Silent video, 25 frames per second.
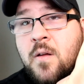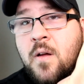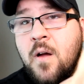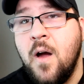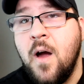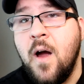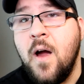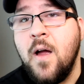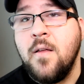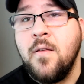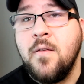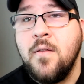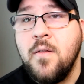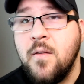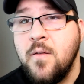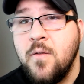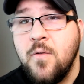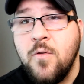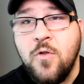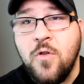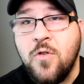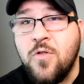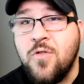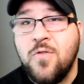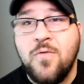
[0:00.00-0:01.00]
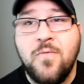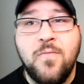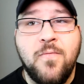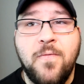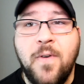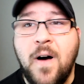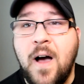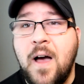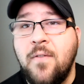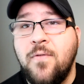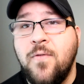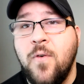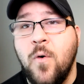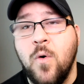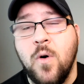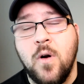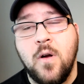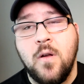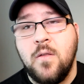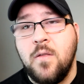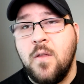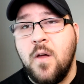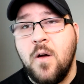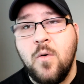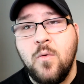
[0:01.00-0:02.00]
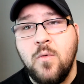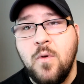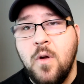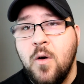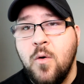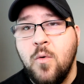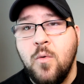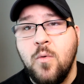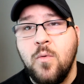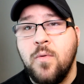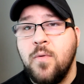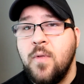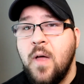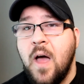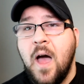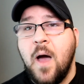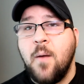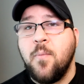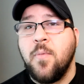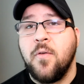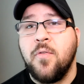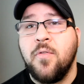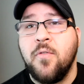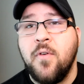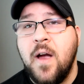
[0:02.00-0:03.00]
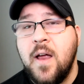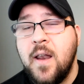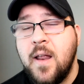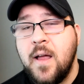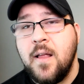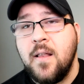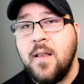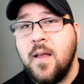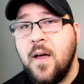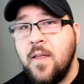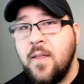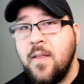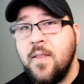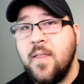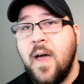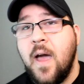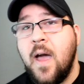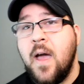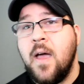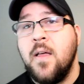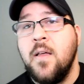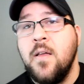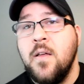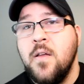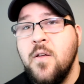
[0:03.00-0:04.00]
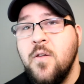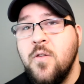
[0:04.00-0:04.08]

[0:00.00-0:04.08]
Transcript: All right, just flat 4. No hyper threading, none of that.